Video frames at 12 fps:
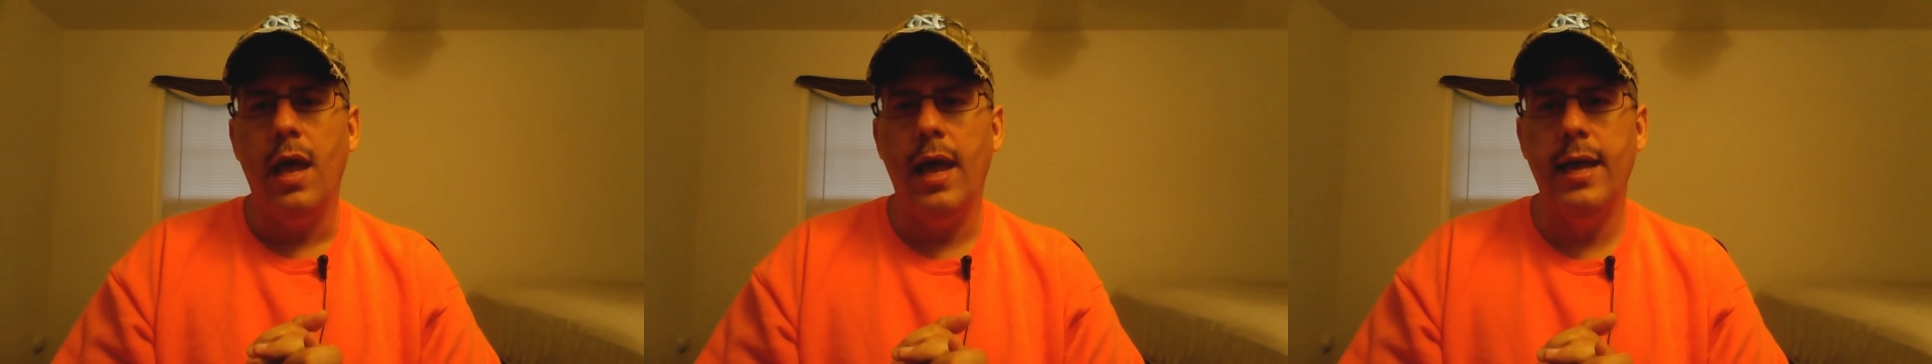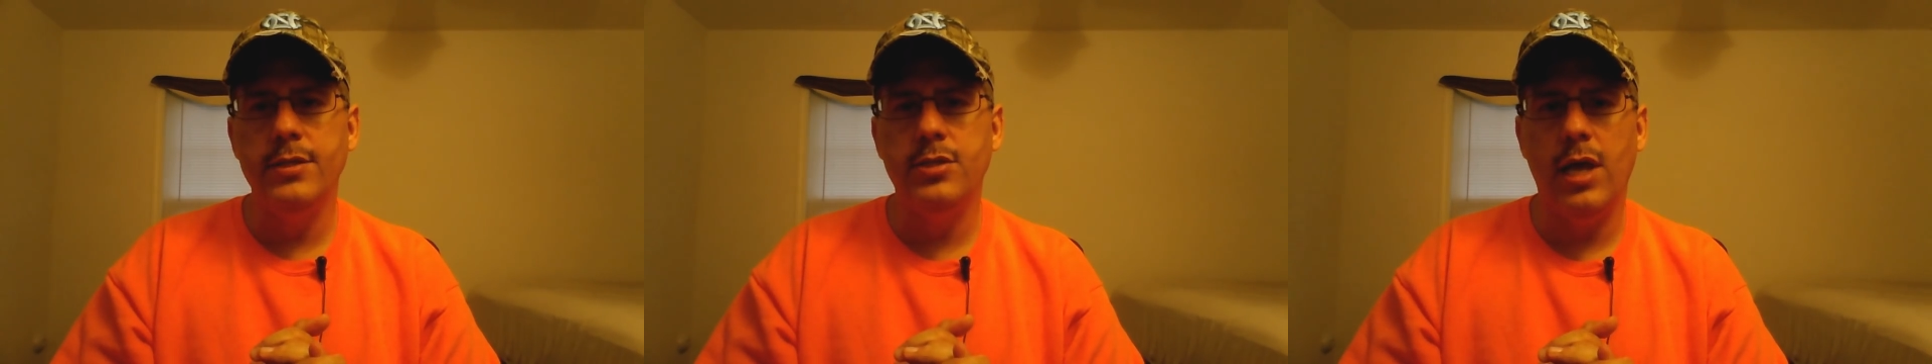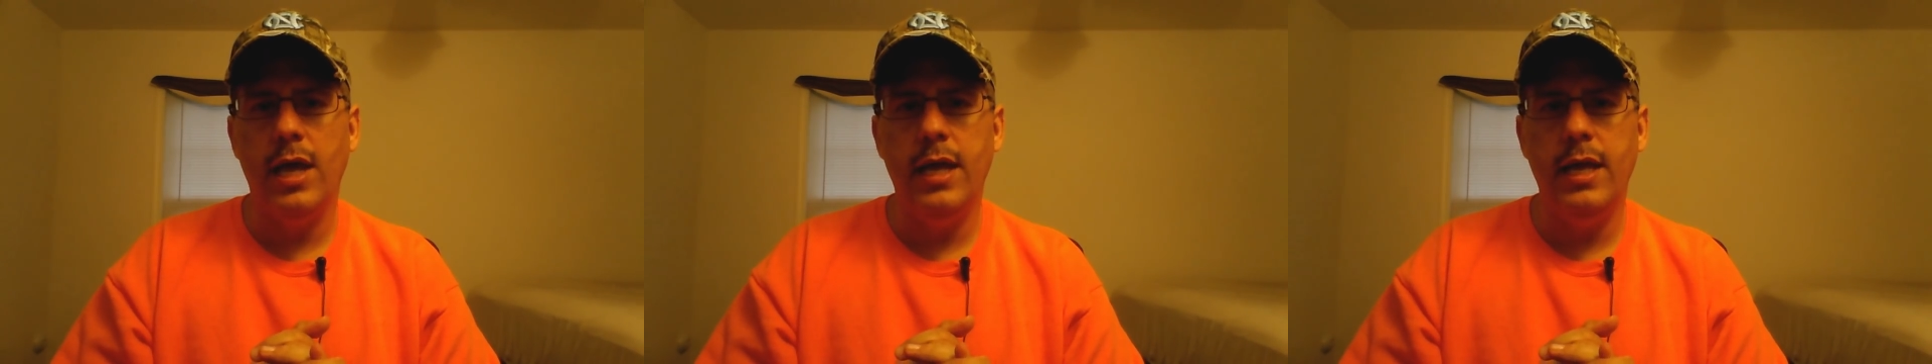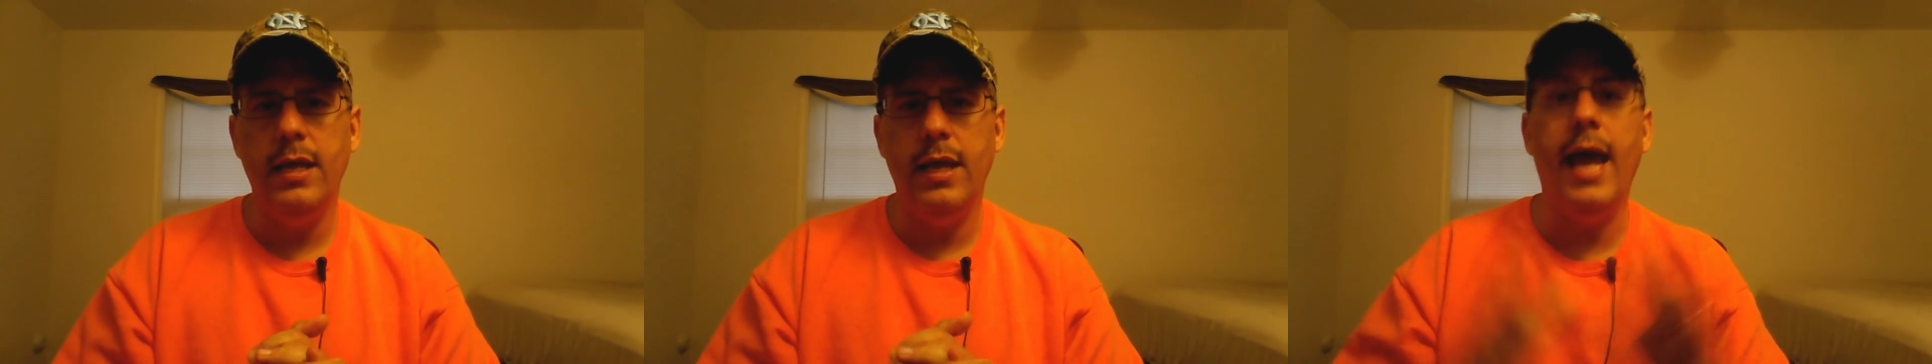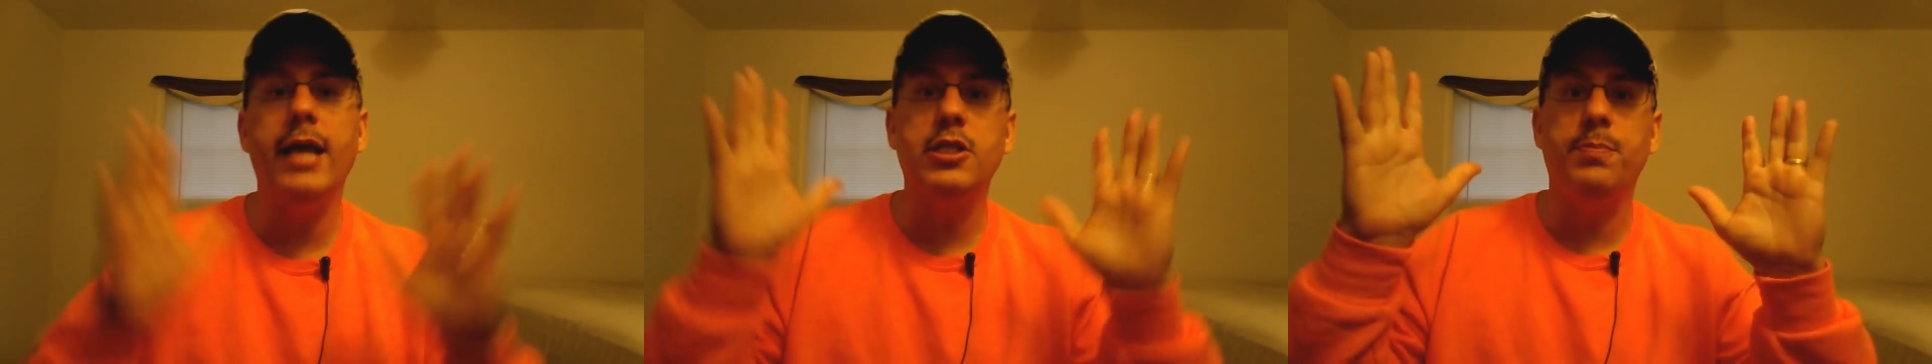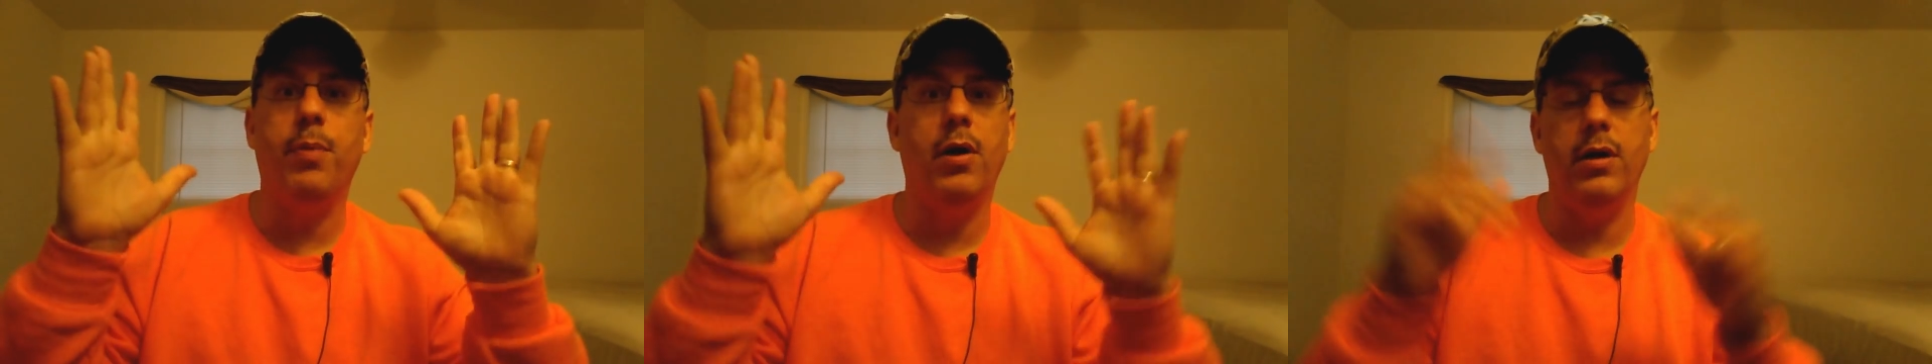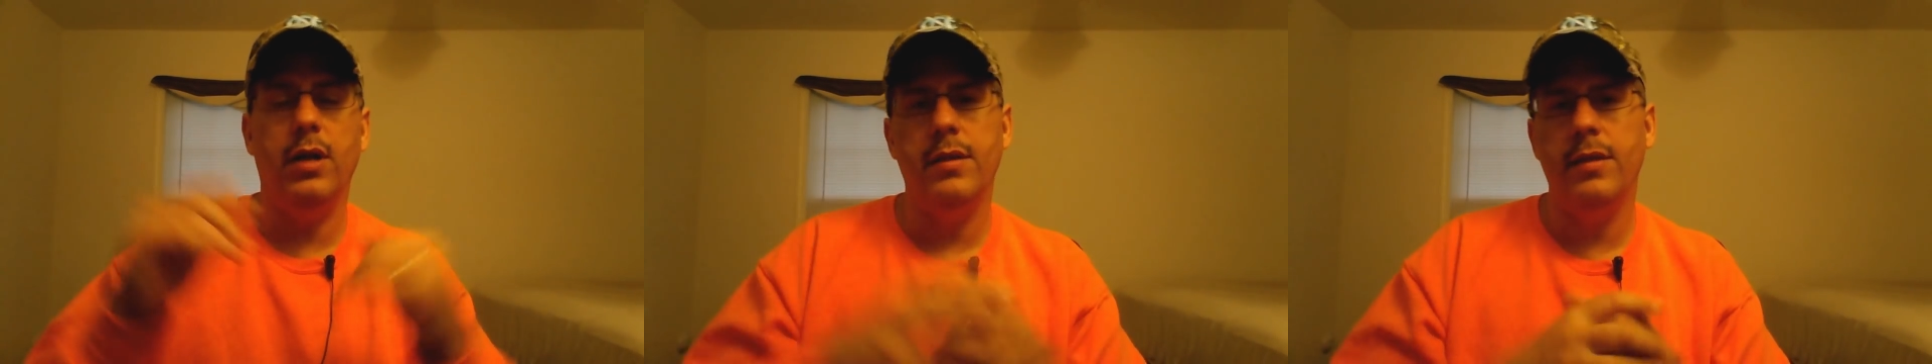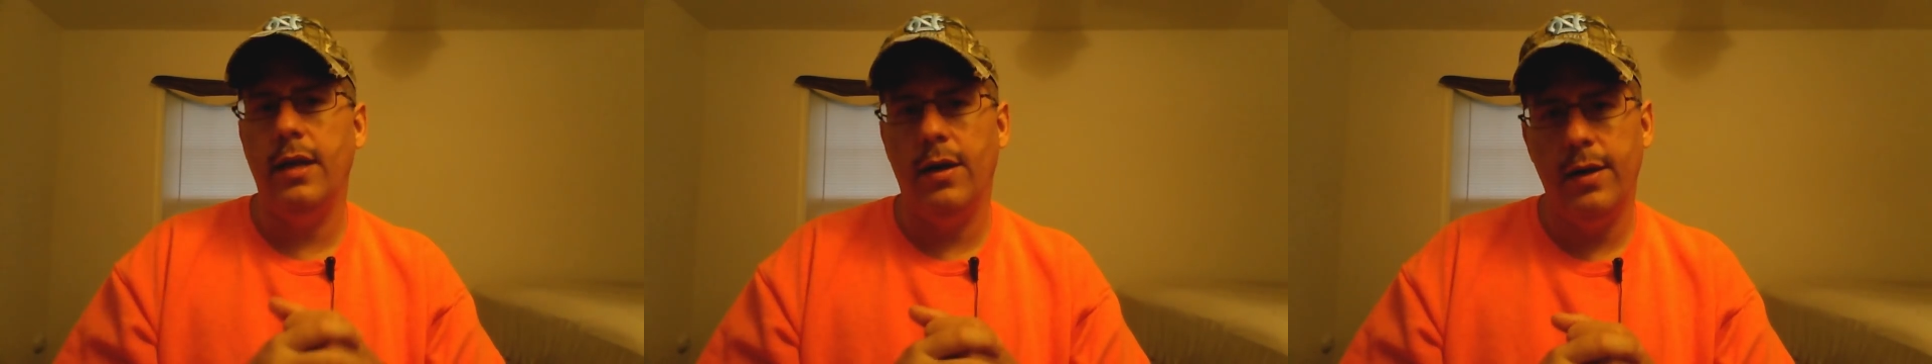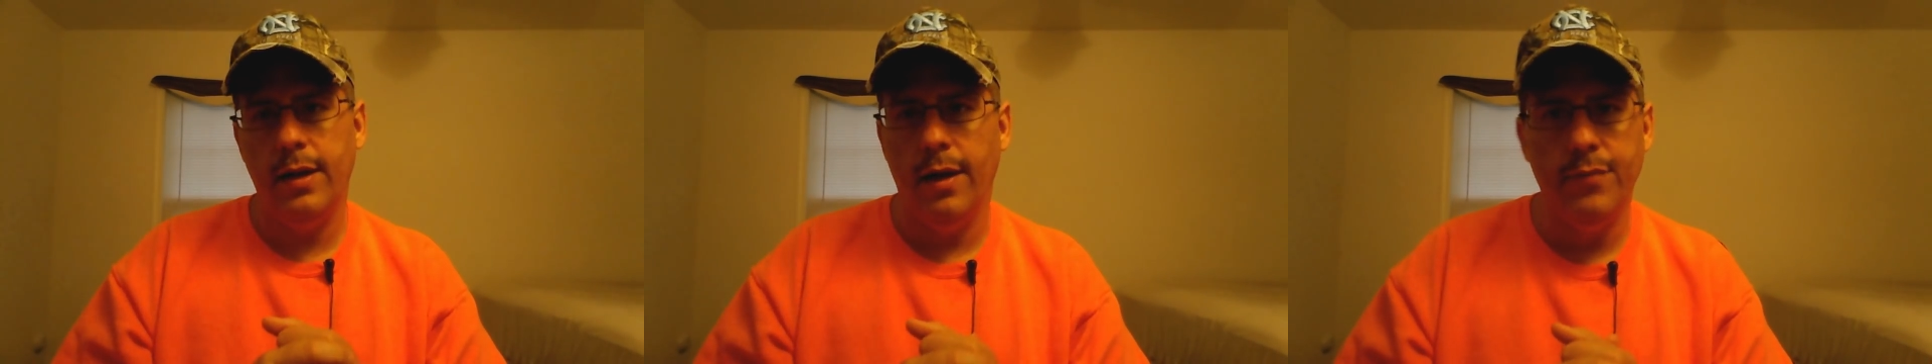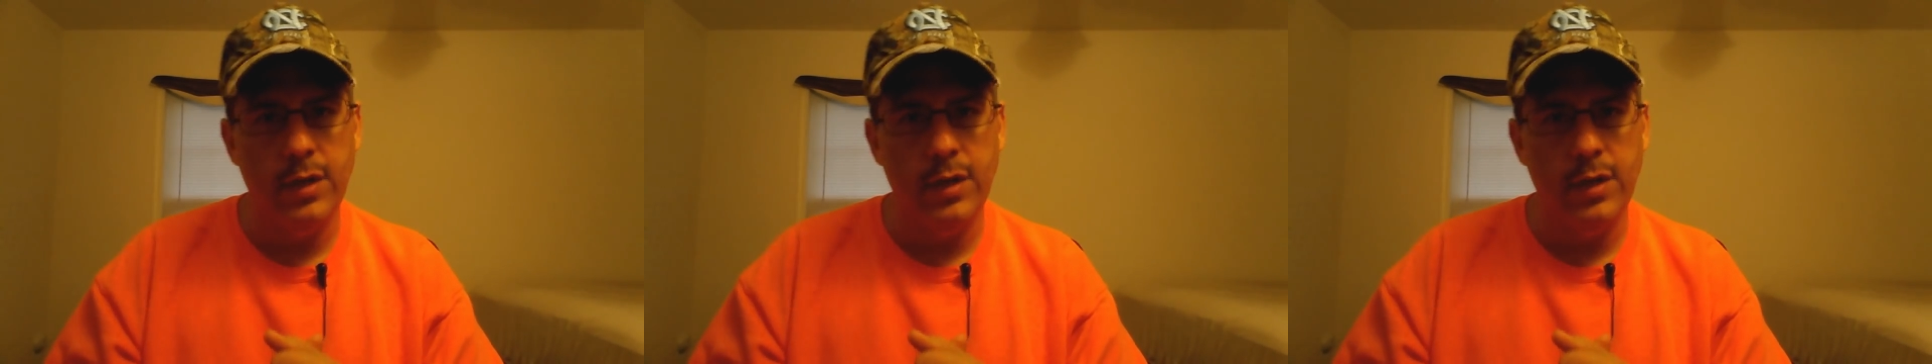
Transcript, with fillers: as a expert in the area of